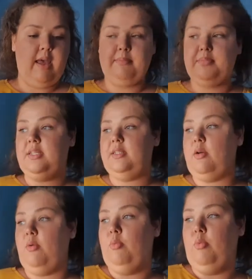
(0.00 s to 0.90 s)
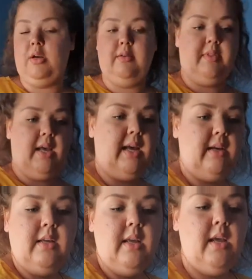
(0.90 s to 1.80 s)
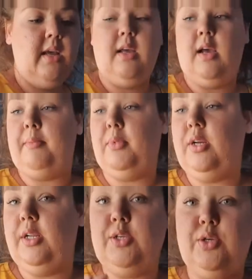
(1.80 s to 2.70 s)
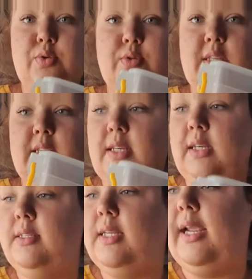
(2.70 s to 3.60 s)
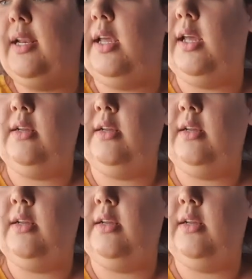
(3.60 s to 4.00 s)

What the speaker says: Emptied one of that. I'm gonna use this container